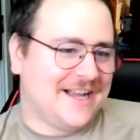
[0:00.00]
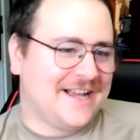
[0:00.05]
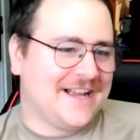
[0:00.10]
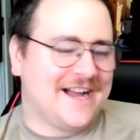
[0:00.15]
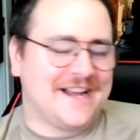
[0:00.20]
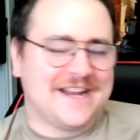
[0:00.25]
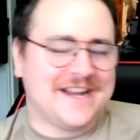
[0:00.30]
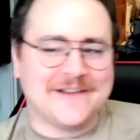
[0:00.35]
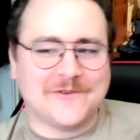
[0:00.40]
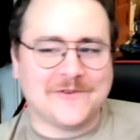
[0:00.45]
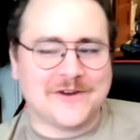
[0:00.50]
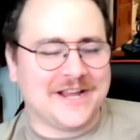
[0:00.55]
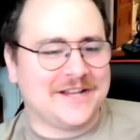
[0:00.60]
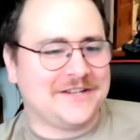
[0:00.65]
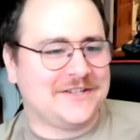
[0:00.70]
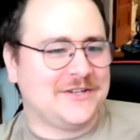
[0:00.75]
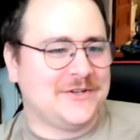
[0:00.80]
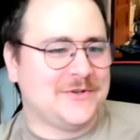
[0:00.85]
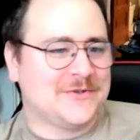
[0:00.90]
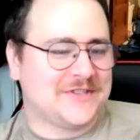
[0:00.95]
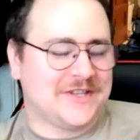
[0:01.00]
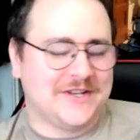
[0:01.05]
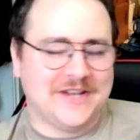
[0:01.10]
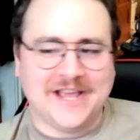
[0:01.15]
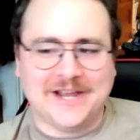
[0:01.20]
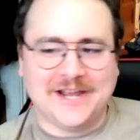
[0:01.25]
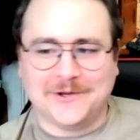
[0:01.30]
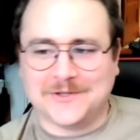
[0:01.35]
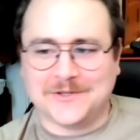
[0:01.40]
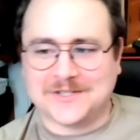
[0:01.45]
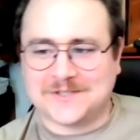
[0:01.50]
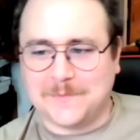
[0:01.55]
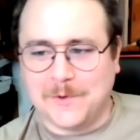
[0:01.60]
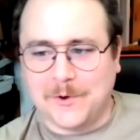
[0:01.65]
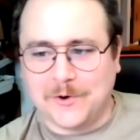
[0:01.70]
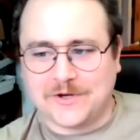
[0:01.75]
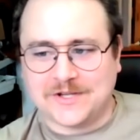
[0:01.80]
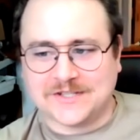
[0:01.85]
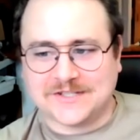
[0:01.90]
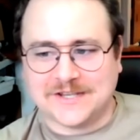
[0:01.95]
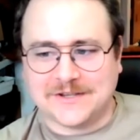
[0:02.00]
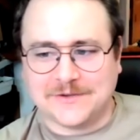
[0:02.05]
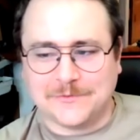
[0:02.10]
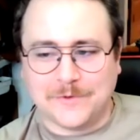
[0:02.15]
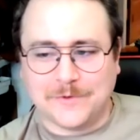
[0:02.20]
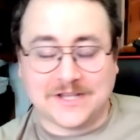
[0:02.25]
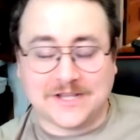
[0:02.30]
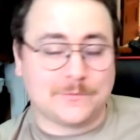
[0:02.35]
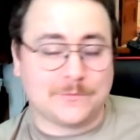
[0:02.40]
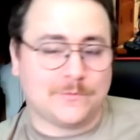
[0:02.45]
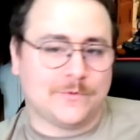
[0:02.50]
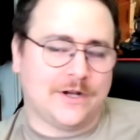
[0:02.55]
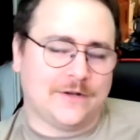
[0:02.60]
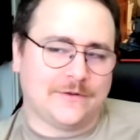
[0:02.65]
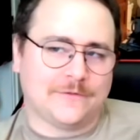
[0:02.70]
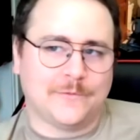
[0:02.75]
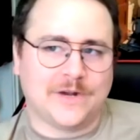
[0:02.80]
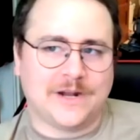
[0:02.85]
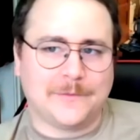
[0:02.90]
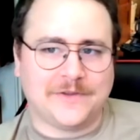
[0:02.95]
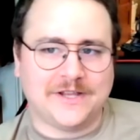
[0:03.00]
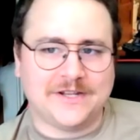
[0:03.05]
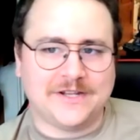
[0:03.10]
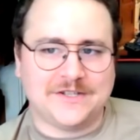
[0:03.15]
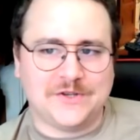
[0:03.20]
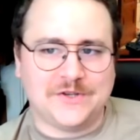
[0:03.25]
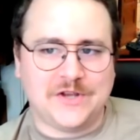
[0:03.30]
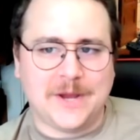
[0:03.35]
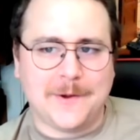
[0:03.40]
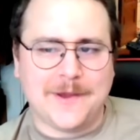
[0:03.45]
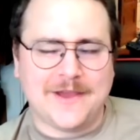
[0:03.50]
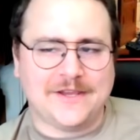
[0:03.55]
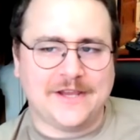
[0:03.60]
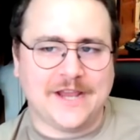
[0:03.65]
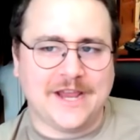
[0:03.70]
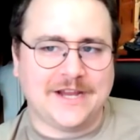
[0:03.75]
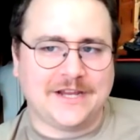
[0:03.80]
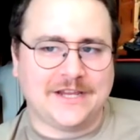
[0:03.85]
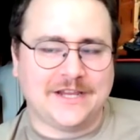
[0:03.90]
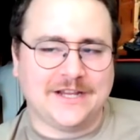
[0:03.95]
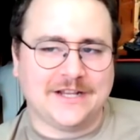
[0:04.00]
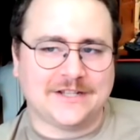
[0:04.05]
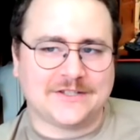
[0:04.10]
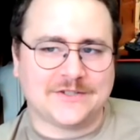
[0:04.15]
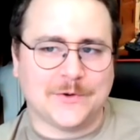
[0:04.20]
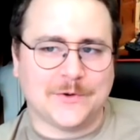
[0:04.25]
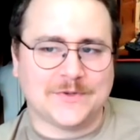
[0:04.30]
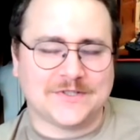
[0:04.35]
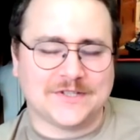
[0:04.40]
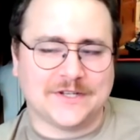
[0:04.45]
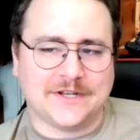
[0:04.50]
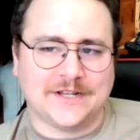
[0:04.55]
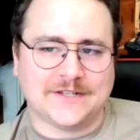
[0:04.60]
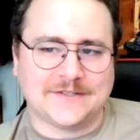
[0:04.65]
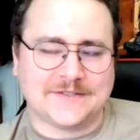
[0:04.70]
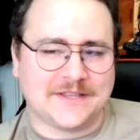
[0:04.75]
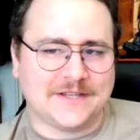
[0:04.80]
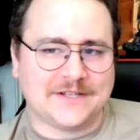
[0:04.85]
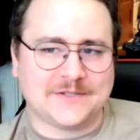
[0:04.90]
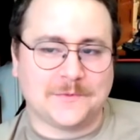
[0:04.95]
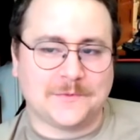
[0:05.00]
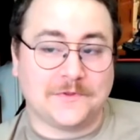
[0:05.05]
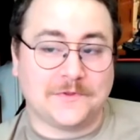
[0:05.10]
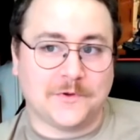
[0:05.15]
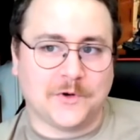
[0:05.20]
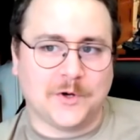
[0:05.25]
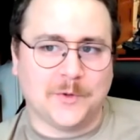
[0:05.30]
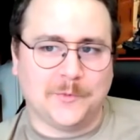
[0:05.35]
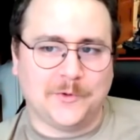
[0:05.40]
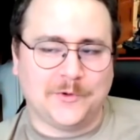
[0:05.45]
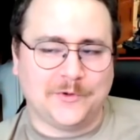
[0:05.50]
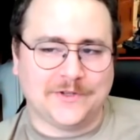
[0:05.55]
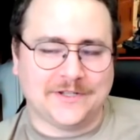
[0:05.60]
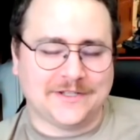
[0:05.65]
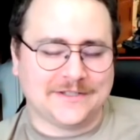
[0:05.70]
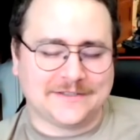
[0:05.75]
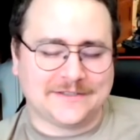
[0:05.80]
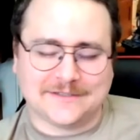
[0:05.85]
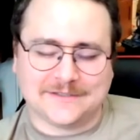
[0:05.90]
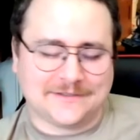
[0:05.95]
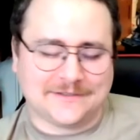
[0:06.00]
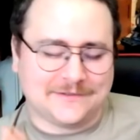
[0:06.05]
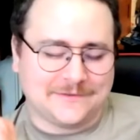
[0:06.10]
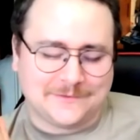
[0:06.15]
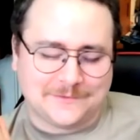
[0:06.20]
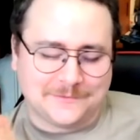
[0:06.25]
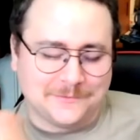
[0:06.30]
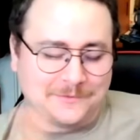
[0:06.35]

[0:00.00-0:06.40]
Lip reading: I never get to use the Night of the Smoke because when I'm playing Team Yankee, it's always against things with thermal, and it's just